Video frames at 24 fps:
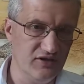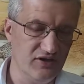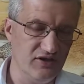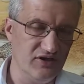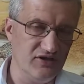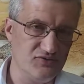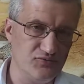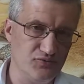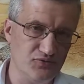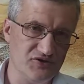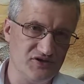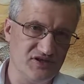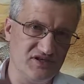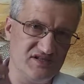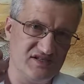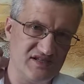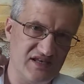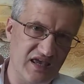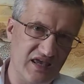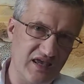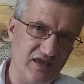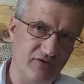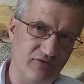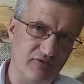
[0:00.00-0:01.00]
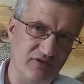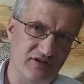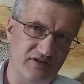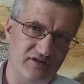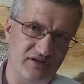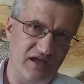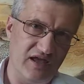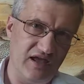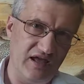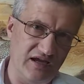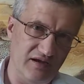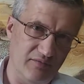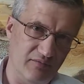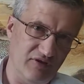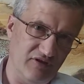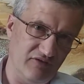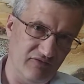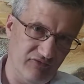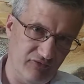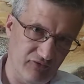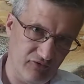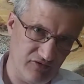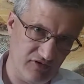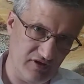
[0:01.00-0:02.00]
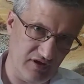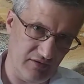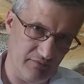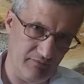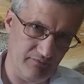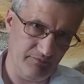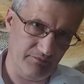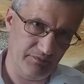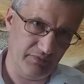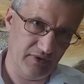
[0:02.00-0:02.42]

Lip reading: It was a sacred animal for them.